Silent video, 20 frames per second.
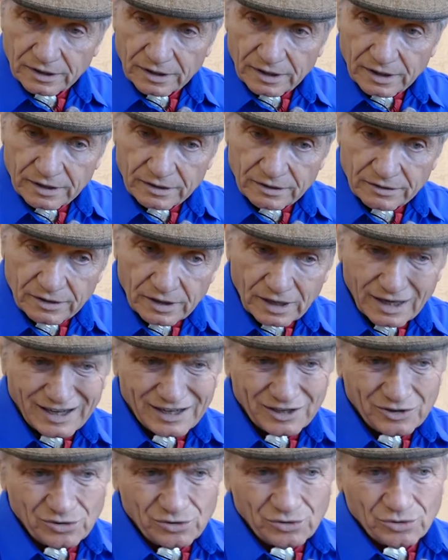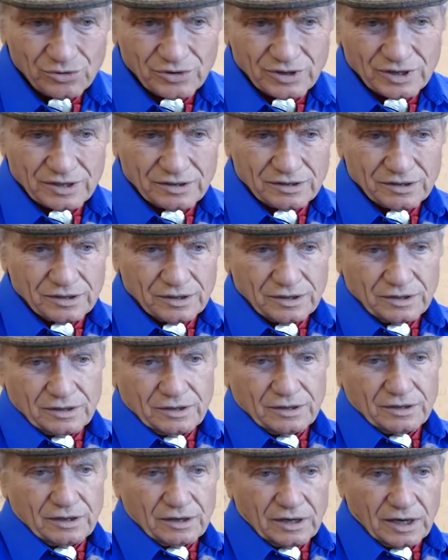and I knew that
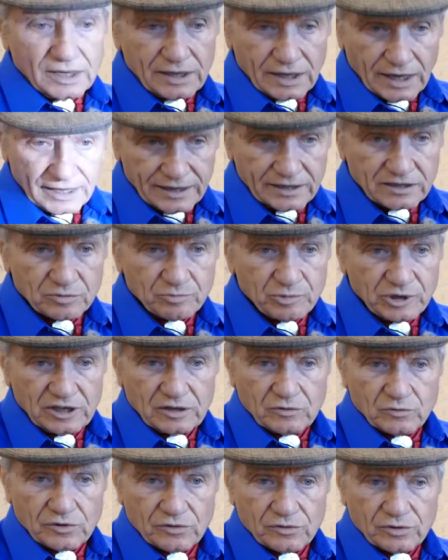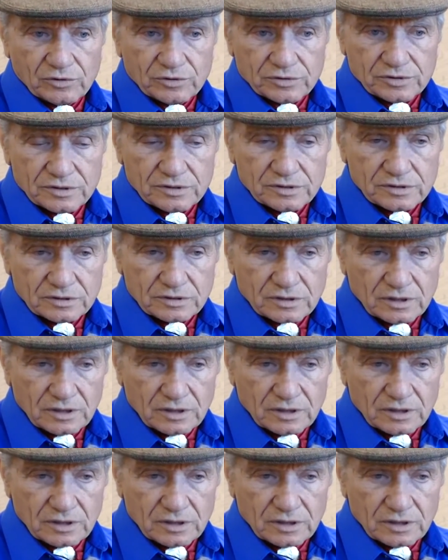I liked being with horses.